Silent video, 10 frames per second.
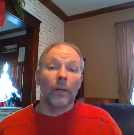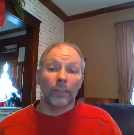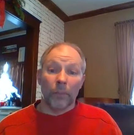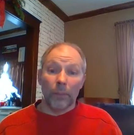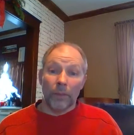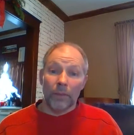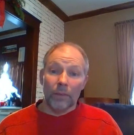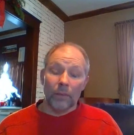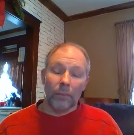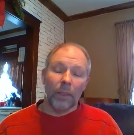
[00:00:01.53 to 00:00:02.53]
Hi, everybody.
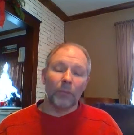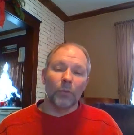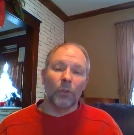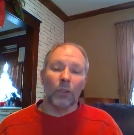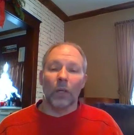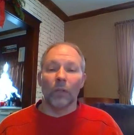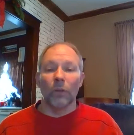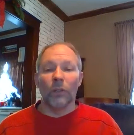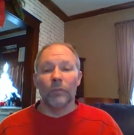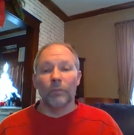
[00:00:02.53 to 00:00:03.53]
My name is Will
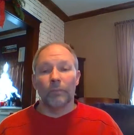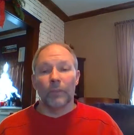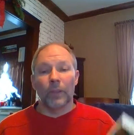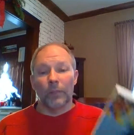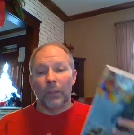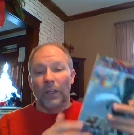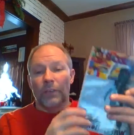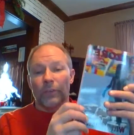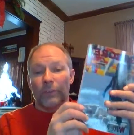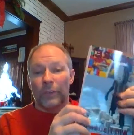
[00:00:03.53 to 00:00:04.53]
Hallewell. I'm the
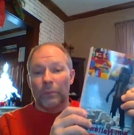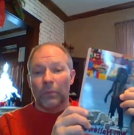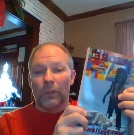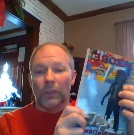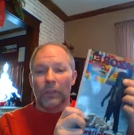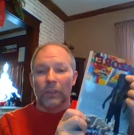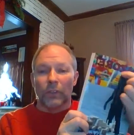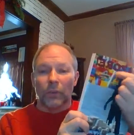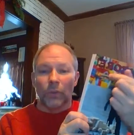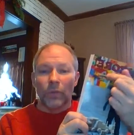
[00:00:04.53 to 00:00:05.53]
author of this book,
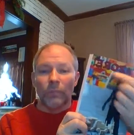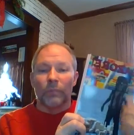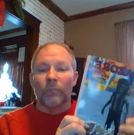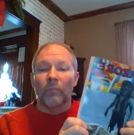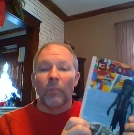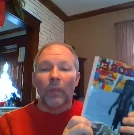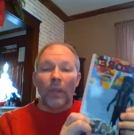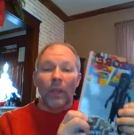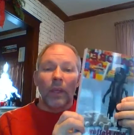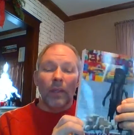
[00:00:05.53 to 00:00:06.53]
Gazore,
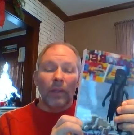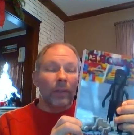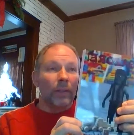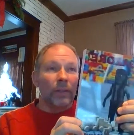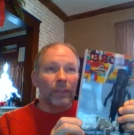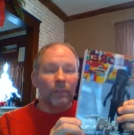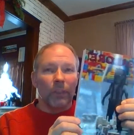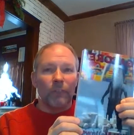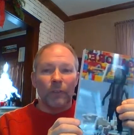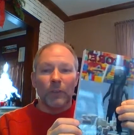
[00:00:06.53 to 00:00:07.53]
and it is
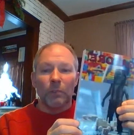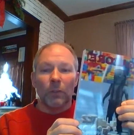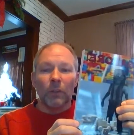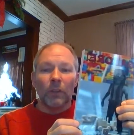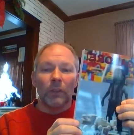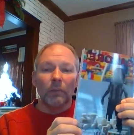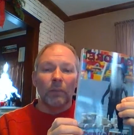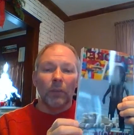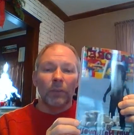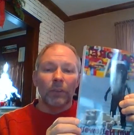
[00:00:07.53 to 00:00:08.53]
my first book
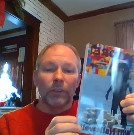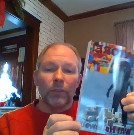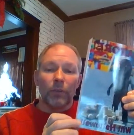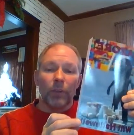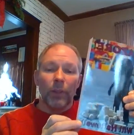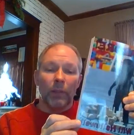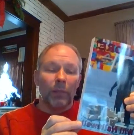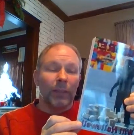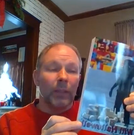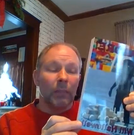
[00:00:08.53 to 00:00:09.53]
published through
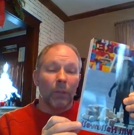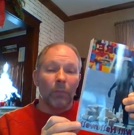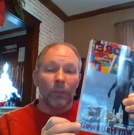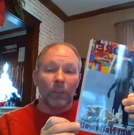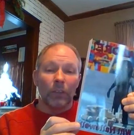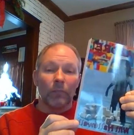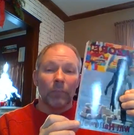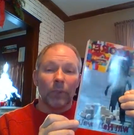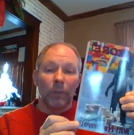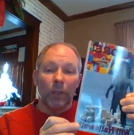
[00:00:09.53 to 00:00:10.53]
EMSA Publishing. I'm
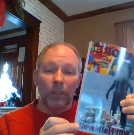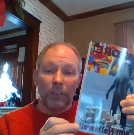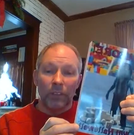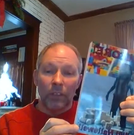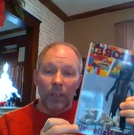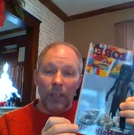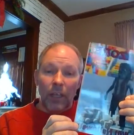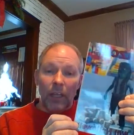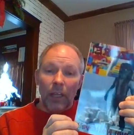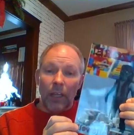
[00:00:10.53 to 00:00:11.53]
very proud of it.
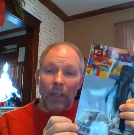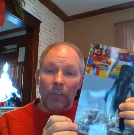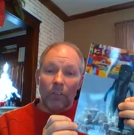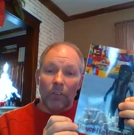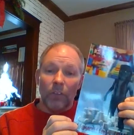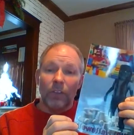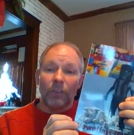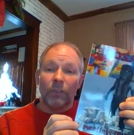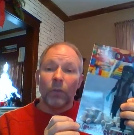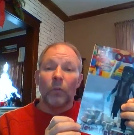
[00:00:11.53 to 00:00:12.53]
And for those
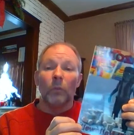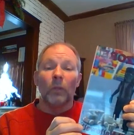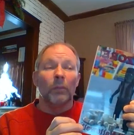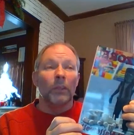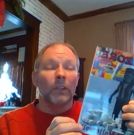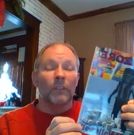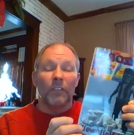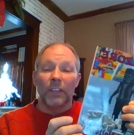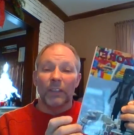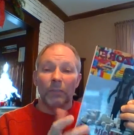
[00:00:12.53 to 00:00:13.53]
of you who may be on the
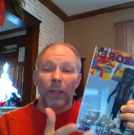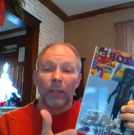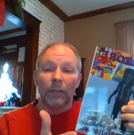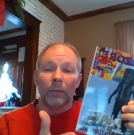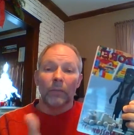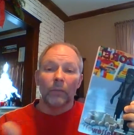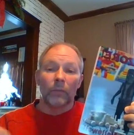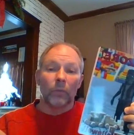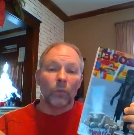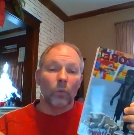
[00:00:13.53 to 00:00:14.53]
fence about
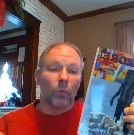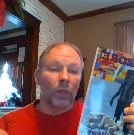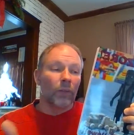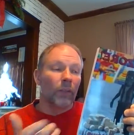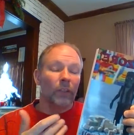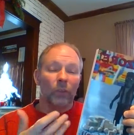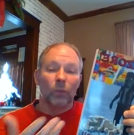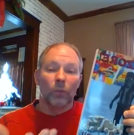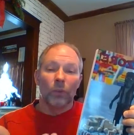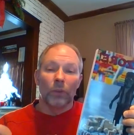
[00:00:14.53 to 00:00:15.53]
whether or not
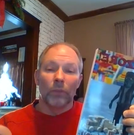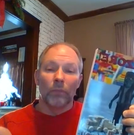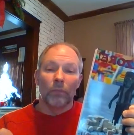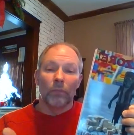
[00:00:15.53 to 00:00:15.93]
you would